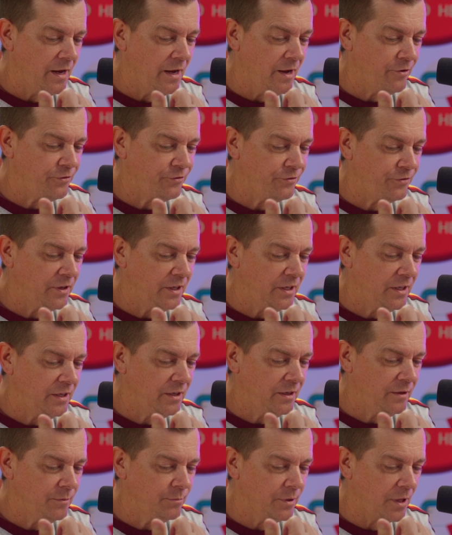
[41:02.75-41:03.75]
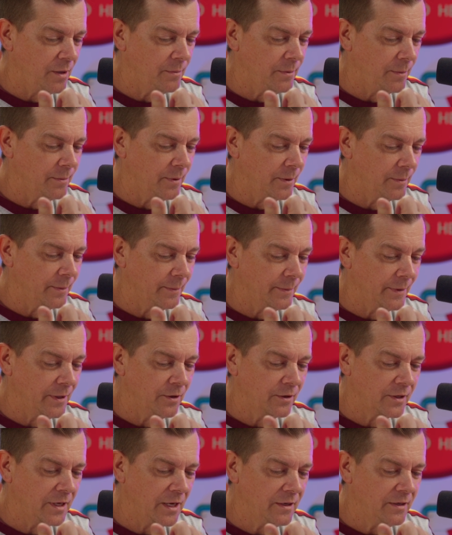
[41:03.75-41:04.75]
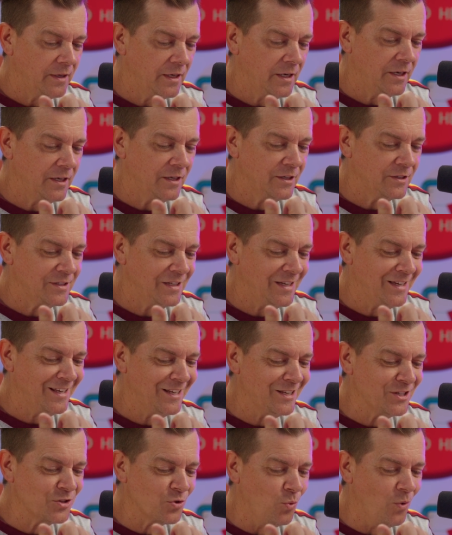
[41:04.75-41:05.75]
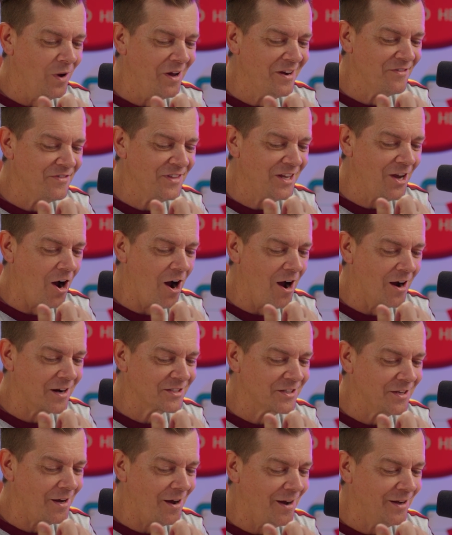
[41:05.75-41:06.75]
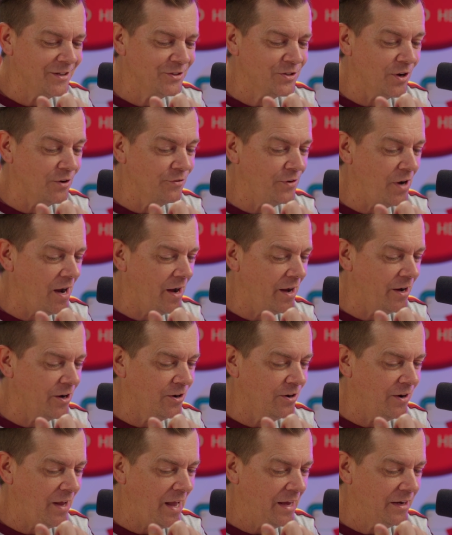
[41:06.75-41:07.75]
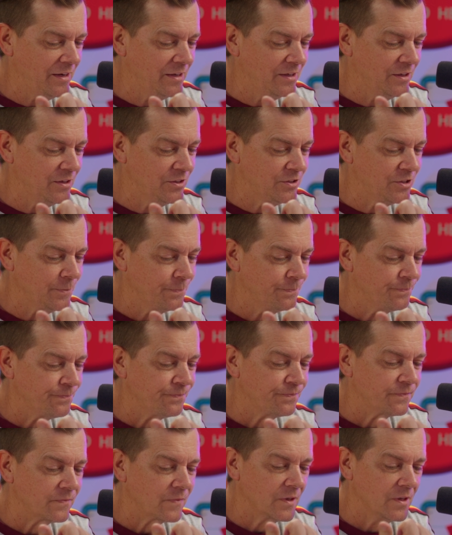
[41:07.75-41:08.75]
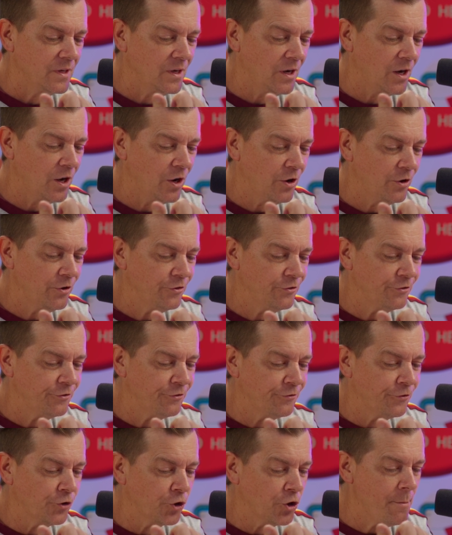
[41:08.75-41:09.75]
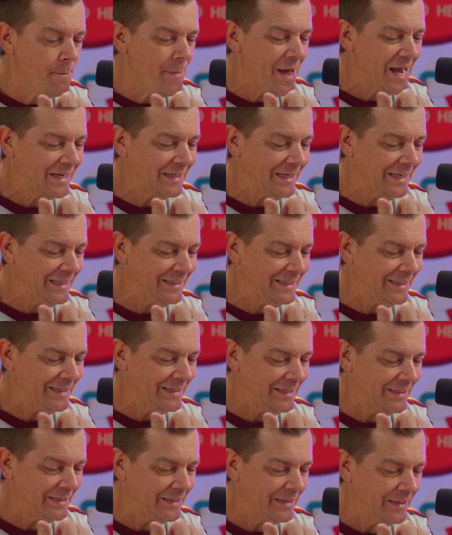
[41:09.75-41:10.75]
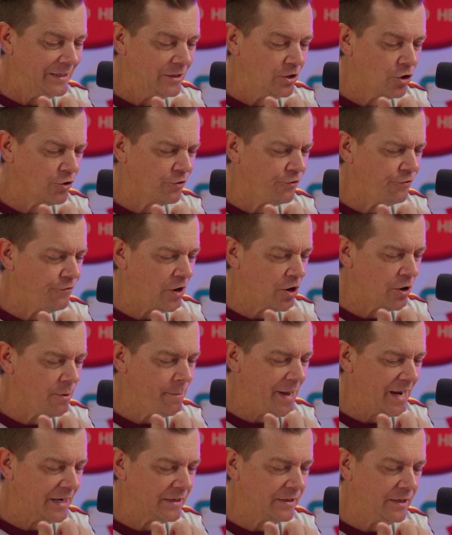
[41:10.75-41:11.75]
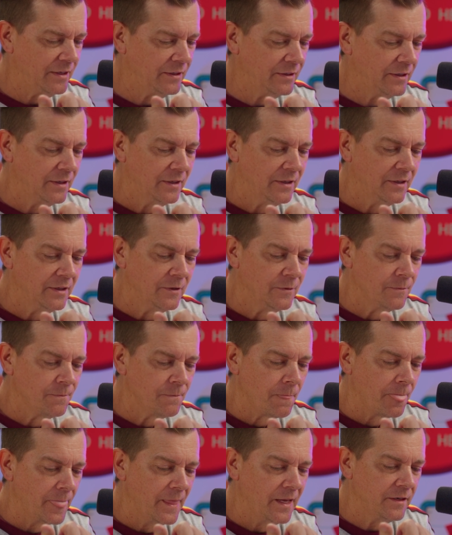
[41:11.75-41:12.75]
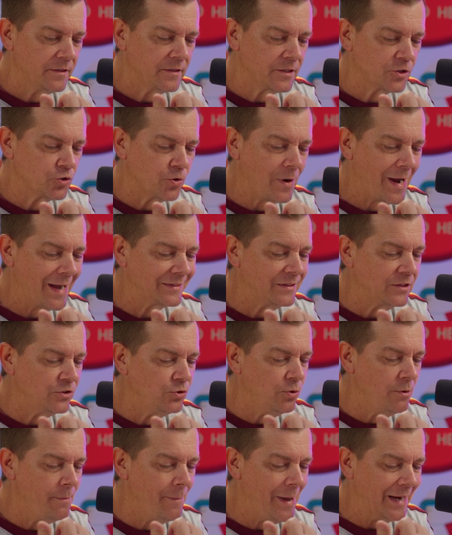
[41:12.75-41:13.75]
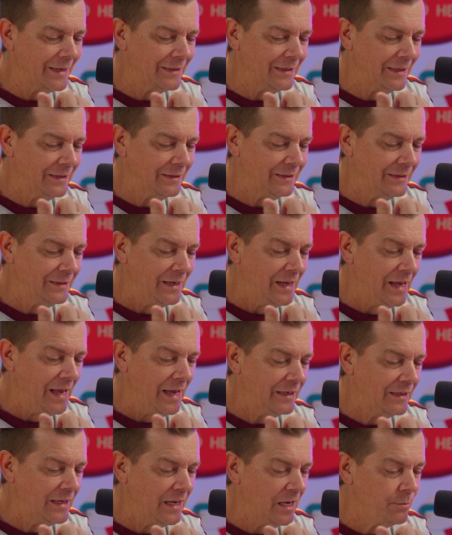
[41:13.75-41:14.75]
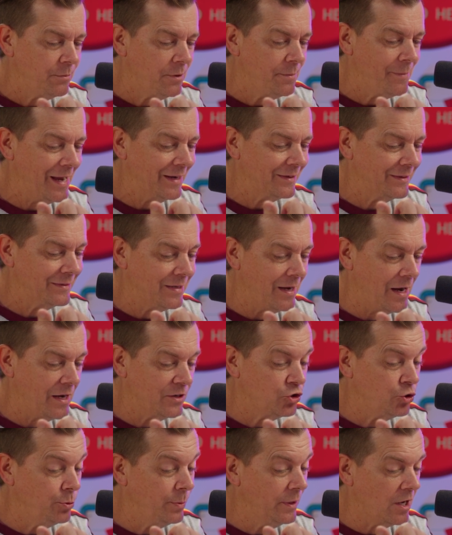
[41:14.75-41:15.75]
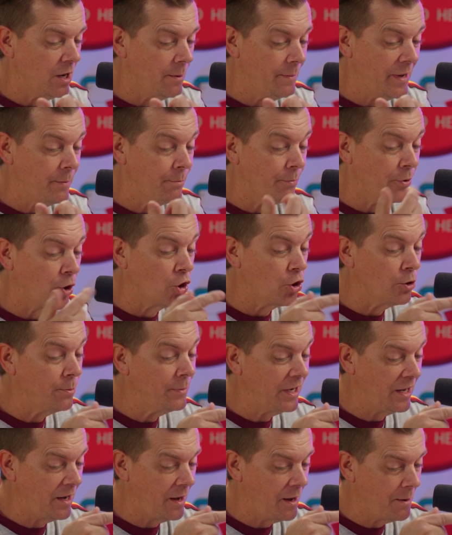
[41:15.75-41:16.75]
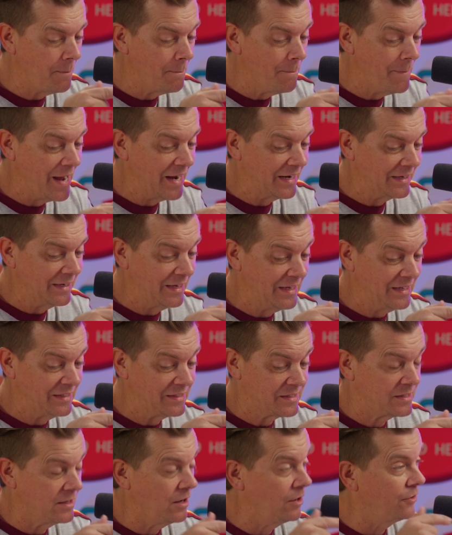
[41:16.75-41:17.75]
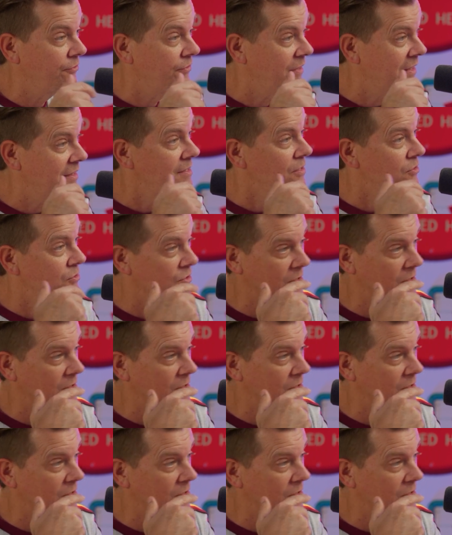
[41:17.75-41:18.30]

Fe blah blah blah blah blah. Okay, it is one of the oxides of iron and is ferromagnet or ferromagnet. It is attracted to a magnet and can be magnetized to become a permanent magnet itself. That's